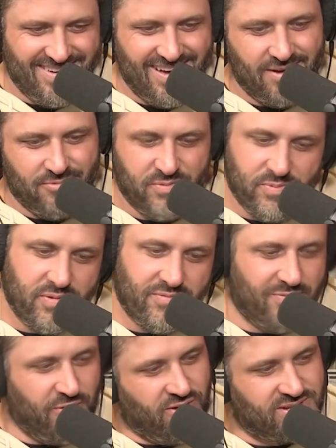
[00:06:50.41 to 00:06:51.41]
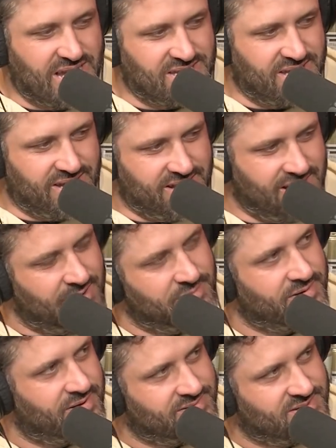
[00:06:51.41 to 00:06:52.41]
Yeah, before testing it
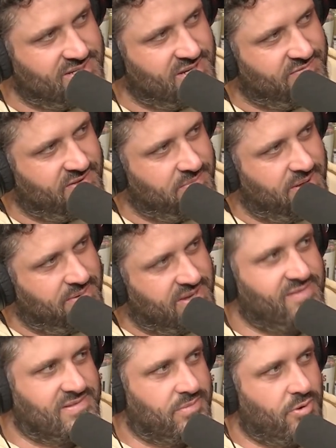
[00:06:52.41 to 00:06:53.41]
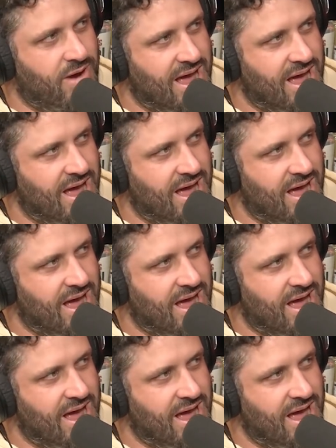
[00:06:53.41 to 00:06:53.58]
out to see if it maybe gives them a